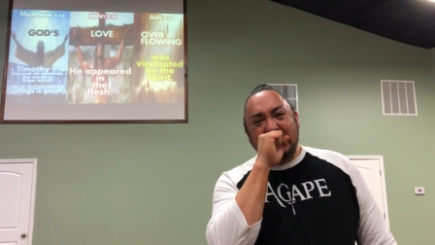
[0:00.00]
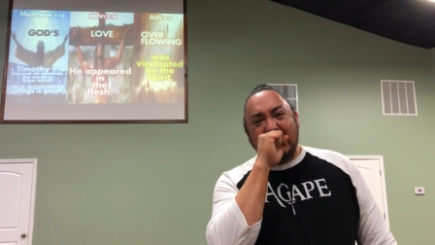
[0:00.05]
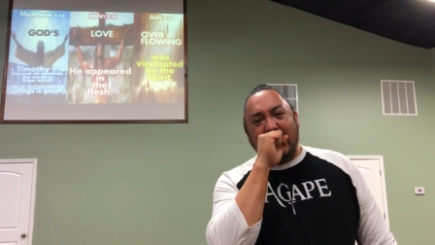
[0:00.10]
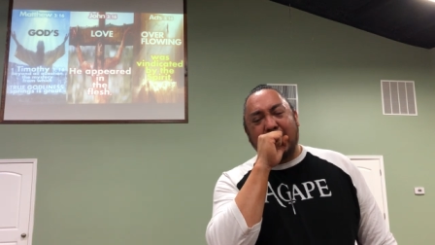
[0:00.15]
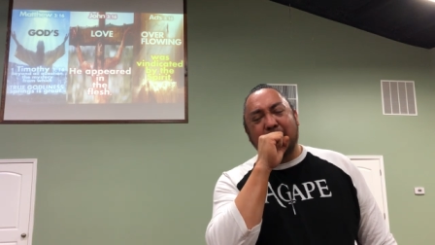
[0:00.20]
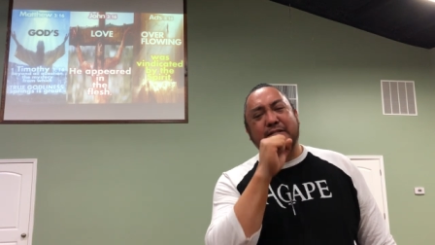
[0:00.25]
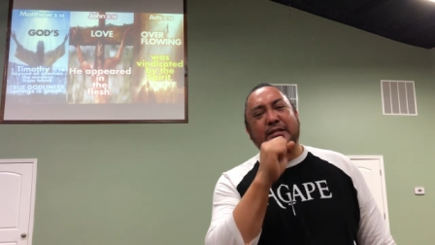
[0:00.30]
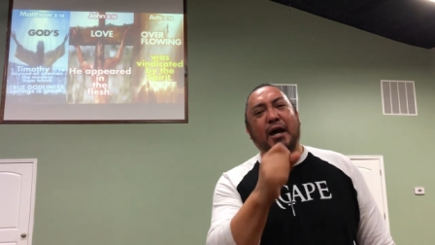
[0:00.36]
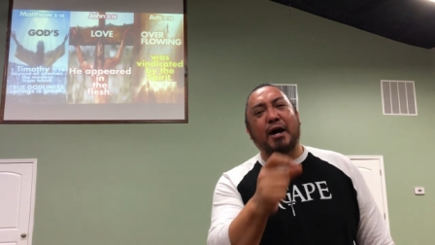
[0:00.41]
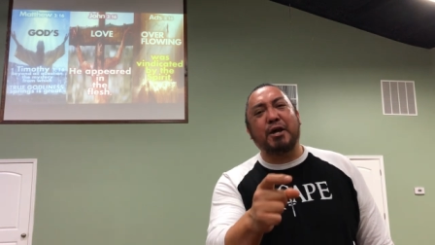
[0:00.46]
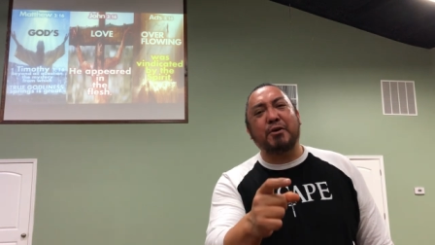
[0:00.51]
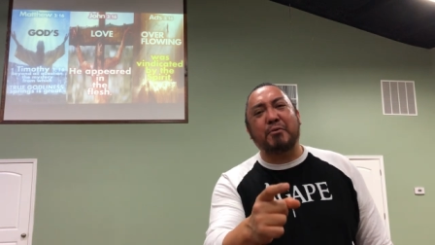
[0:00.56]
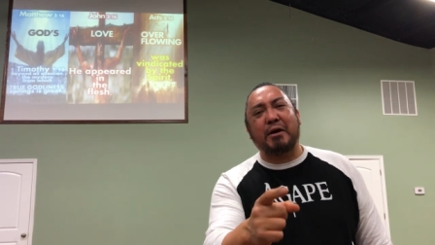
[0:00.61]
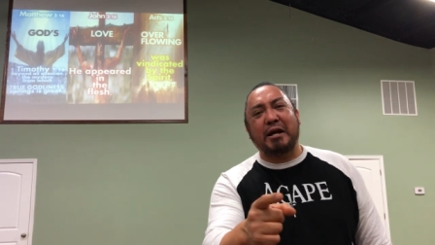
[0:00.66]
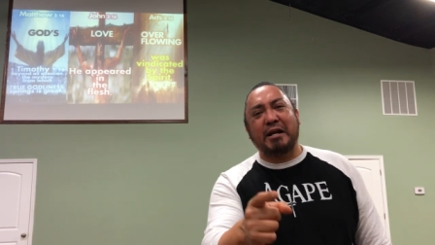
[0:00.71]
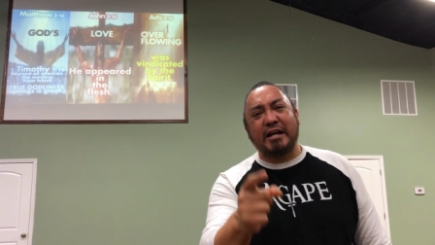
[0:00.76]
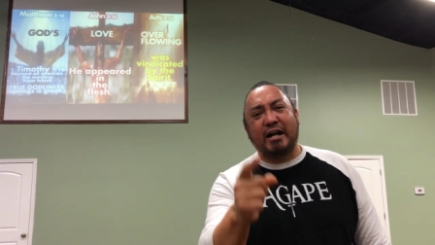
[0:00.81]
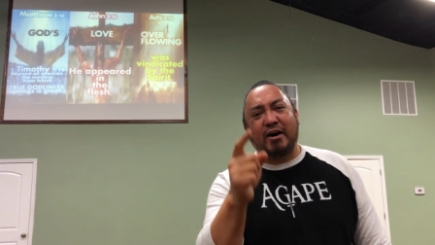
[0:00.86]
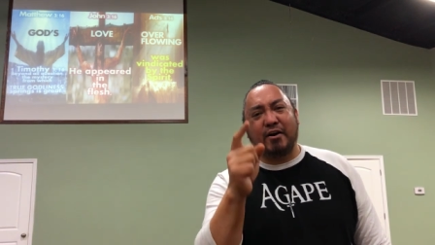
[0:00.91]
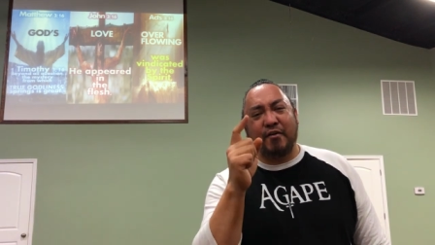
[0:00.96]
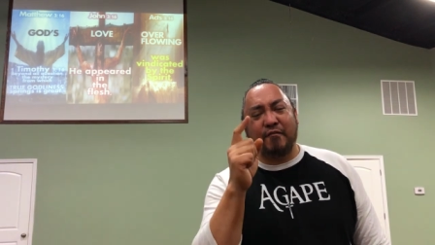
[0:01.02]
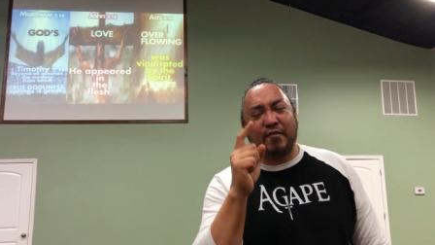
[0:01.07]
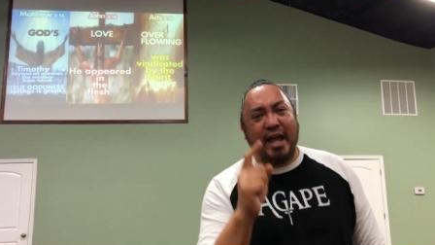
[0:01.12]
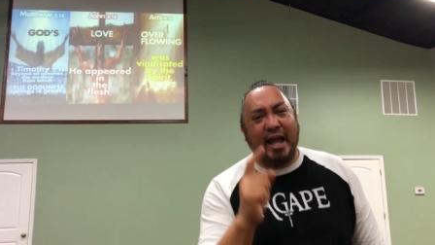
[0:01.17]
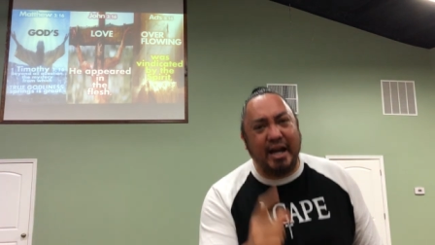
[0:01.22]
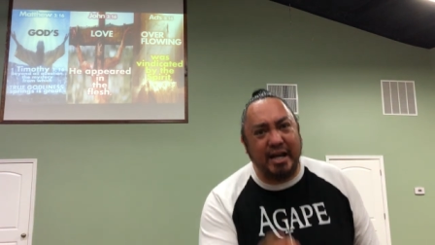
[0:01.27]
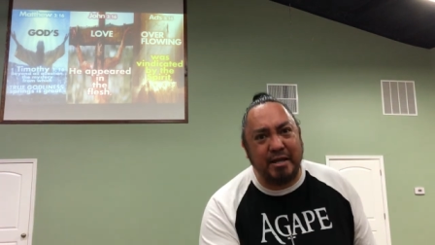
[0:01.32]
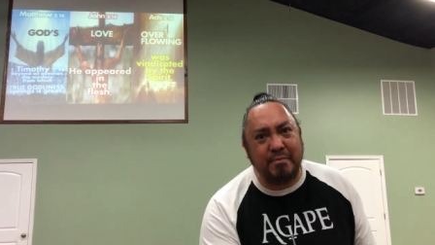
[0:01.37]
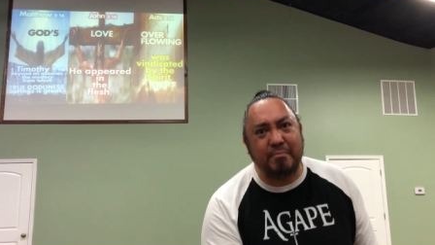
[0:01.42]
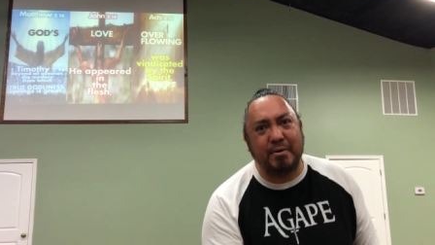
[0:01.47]
I'll tell you right now, if
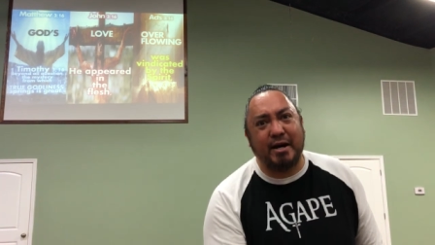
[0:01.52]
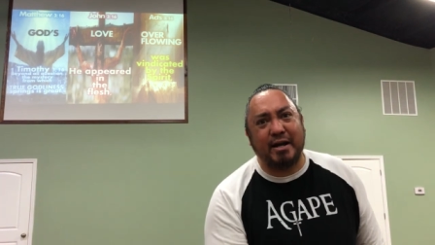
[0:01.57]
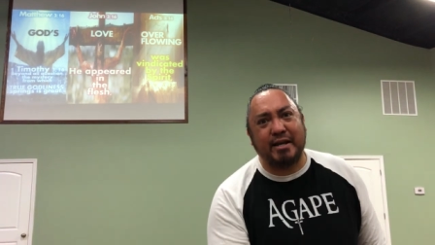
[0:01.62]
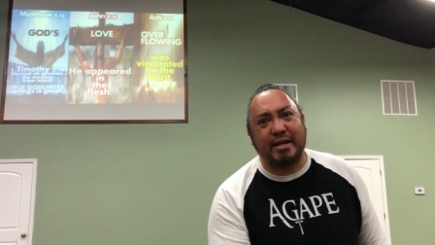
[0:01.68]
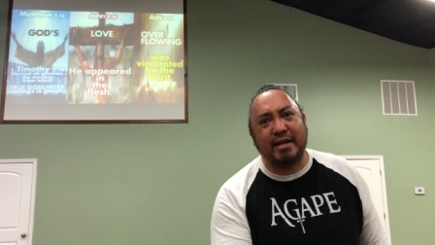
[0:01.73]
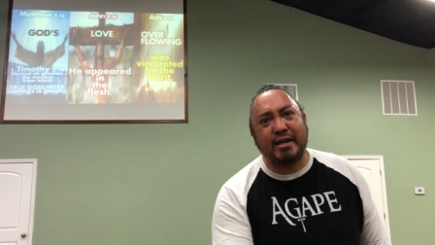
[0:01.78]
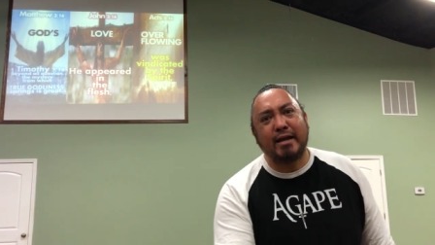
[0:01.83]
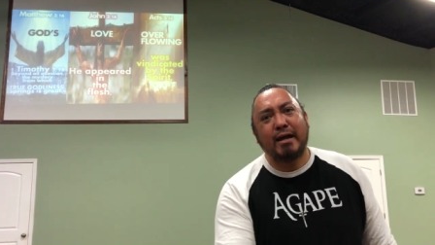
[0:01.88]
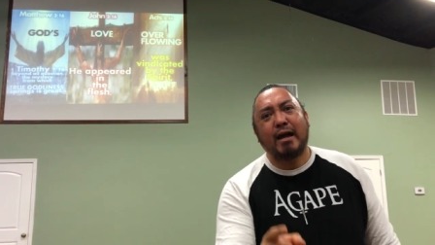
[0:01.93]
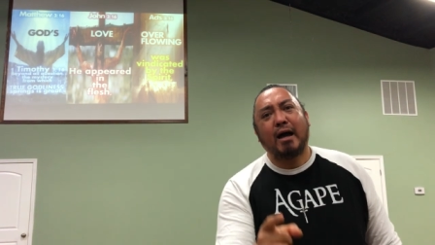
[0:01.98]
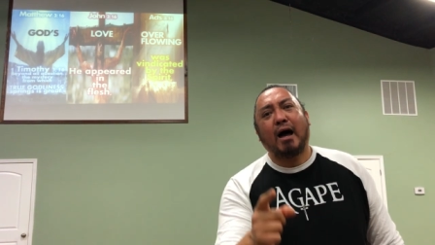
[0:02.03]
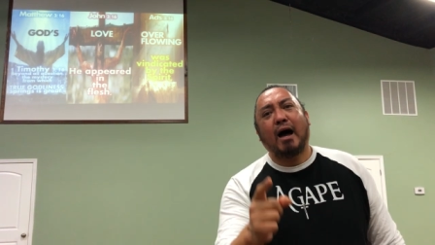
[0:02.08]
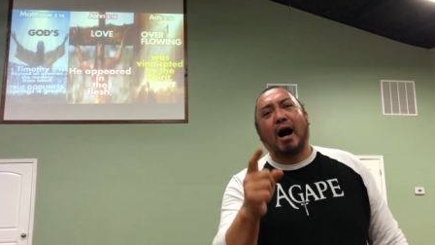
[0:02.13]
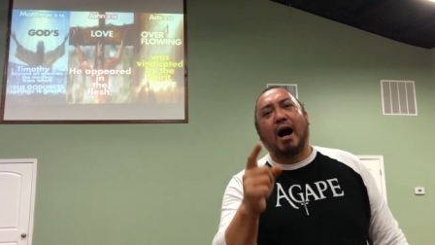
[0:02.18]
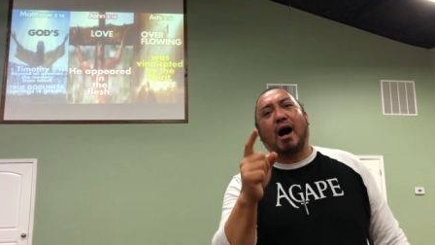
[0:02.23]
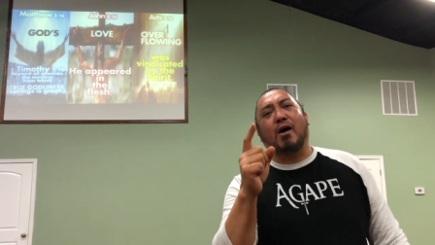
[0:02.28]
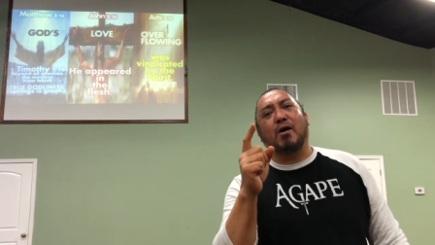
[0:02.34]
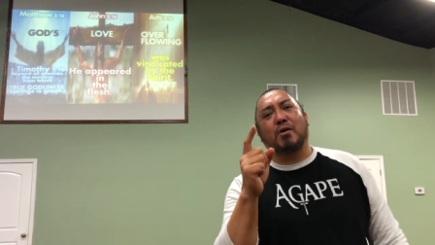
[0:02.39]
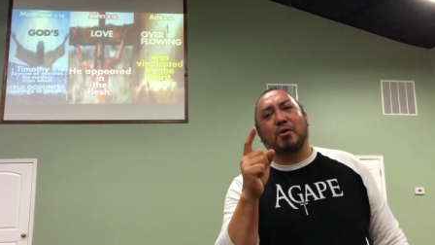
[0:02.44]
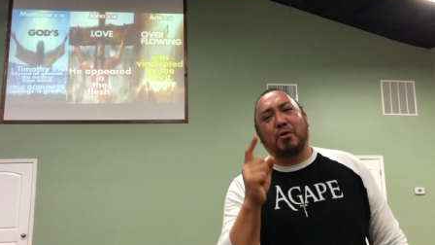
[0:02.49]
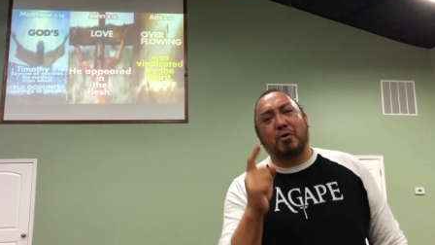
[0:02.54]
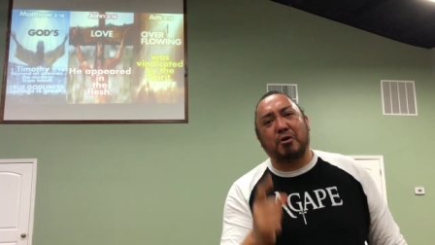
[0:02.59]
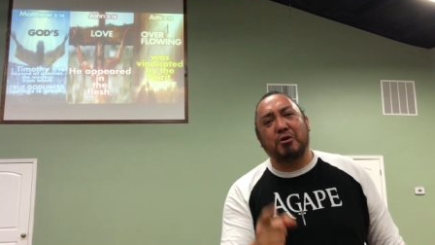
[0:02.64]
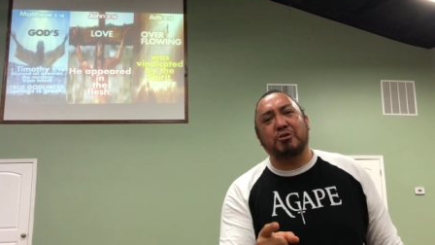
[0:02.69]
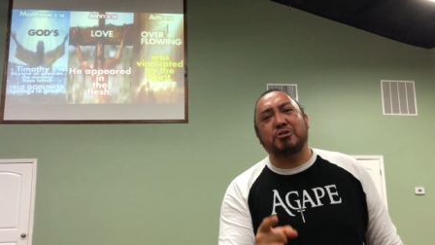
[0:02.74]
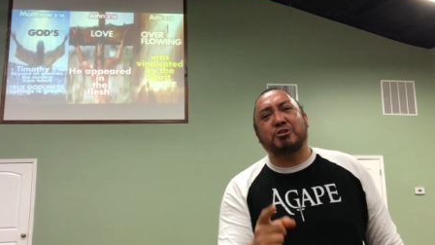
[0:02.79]
anybody, our Lord